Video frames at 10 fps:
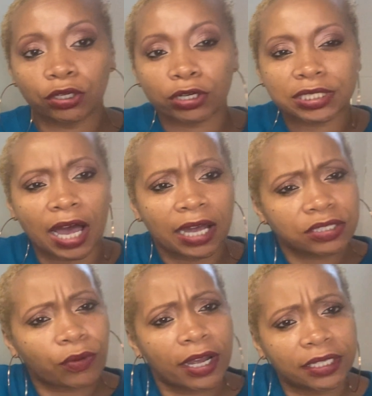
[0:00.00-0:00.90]
your signs
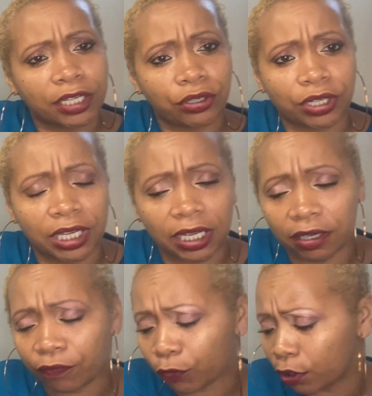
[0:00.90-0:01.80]
right that you're
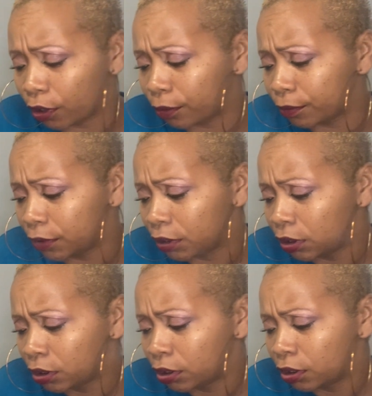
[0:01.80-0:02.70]
getting from
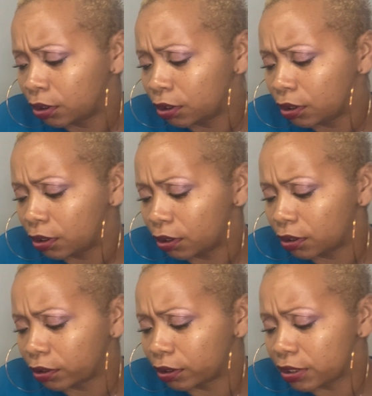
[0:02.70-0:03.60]

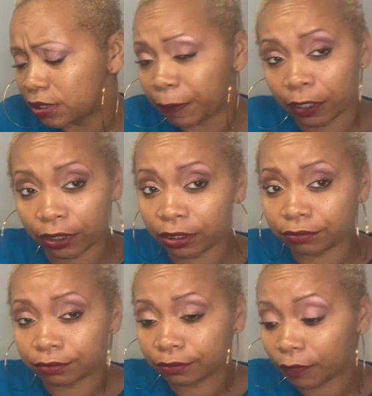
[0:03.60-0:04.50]
spirit
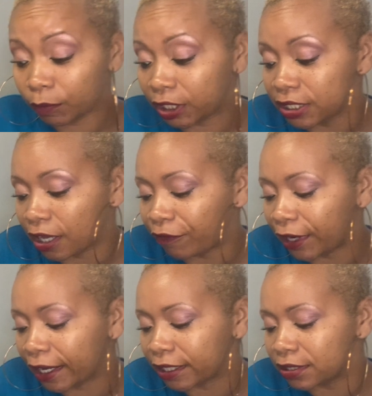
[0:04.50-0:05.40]
because i feel
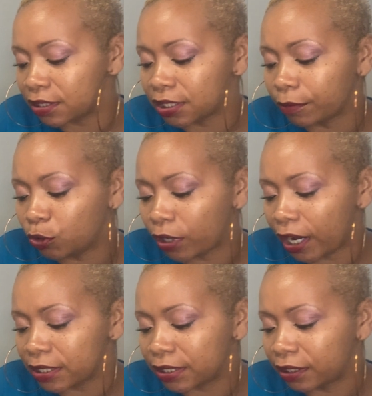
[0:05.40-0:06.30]
like some of you
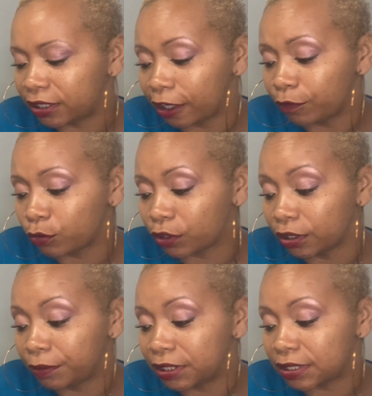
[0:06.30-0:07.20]
guys the devil
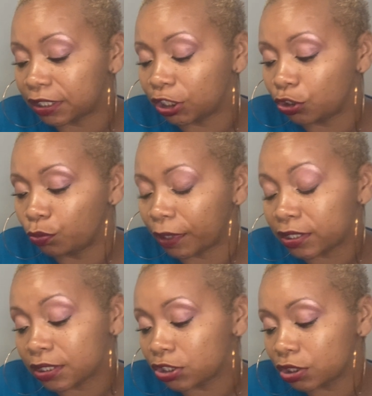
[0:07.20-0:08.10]
could be sending you
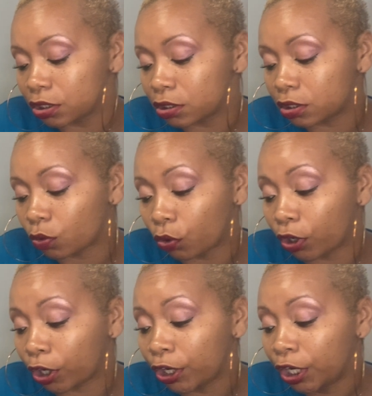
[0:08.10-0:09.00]
messages
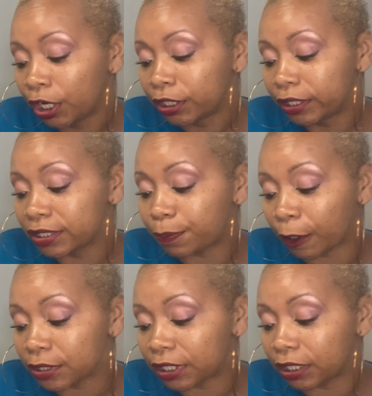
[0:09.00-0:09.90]
or this
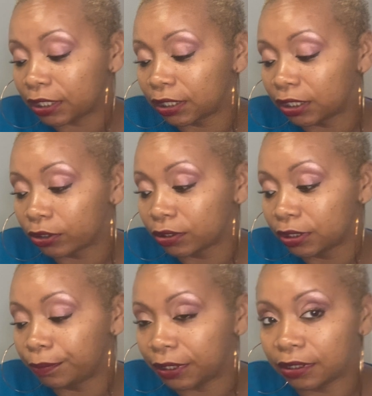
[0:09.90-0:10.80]
person could
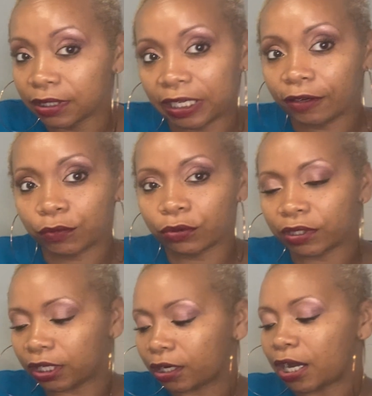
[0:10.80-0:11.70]
literally be the devil
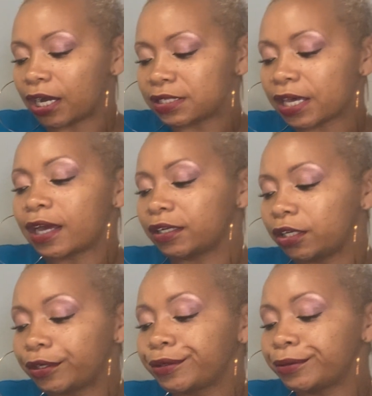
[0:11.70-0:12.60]
and they're
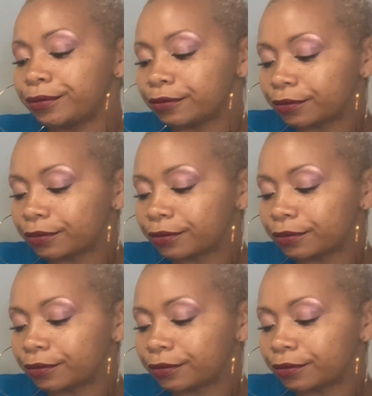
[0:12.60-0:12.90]
contacting you